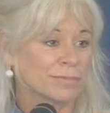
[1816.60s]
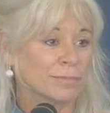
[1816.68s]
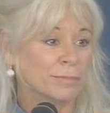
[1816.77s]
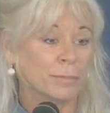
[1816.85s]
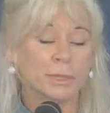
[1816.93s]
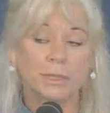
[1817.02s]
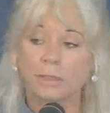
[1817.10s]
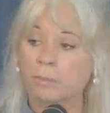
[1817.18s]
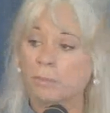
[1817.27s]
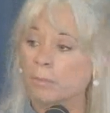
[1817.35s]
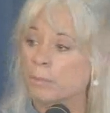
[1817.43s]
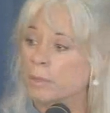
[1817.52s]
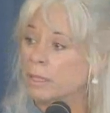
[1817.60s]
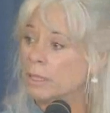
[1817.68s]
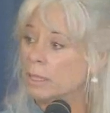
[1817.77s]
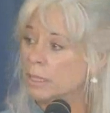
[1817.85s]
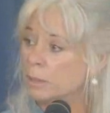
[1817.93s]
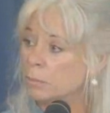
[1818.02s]
But
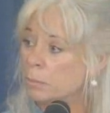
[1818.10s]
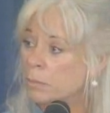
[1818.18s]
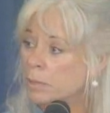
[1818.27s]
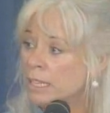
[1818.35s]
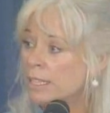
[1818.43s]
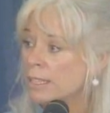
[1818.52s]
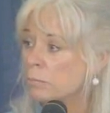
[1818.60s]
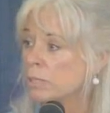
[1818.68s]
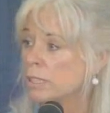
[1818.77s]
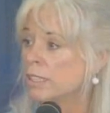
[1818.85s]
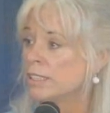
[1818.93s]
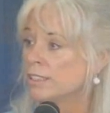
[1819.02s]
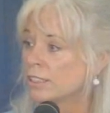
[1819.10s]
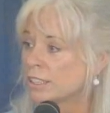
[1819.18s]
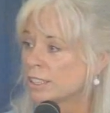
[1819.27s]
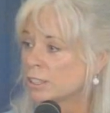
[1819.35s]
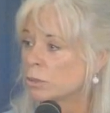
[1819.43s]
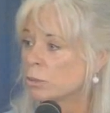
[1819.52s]
it may not be here
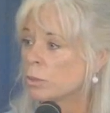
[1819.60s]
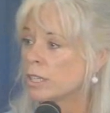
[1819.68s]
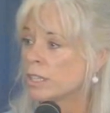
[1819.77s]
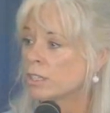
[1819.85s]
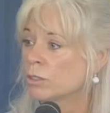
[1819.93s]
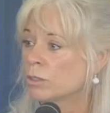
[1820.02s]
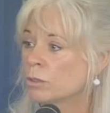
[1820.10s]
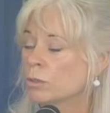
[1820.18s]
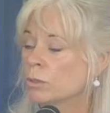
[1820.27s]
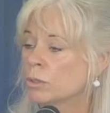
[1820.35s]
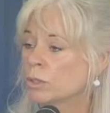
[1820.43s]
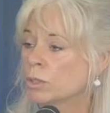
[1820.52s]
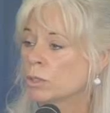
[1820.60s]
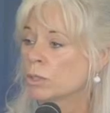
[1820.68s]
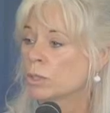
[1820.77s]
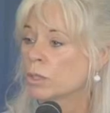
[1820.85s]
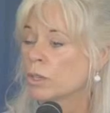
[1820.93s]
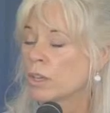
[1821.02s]
in the way you
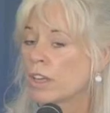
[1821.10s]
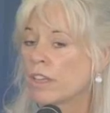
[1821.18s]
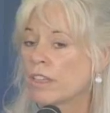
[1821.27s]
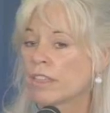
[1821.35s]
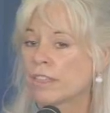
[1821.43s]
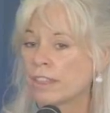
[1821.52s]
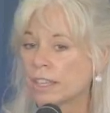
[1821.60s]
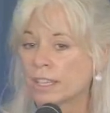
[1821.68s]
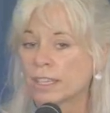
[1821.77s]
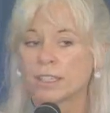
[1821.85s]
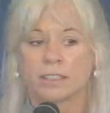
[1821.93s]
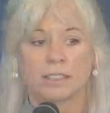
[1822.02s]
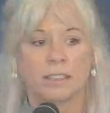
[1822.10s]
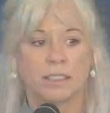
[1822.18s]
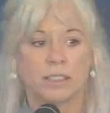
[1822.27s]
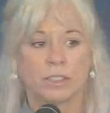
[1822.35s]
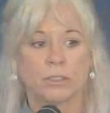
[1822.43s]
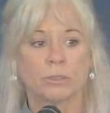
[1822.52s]
think
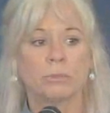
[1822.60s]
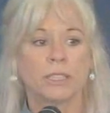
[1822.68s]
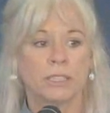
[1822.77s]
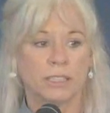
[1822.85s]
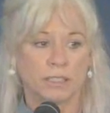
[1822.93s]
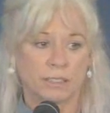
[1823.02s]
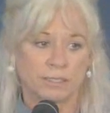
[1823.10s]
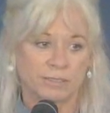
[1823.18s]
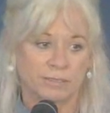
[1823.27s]
it should be here,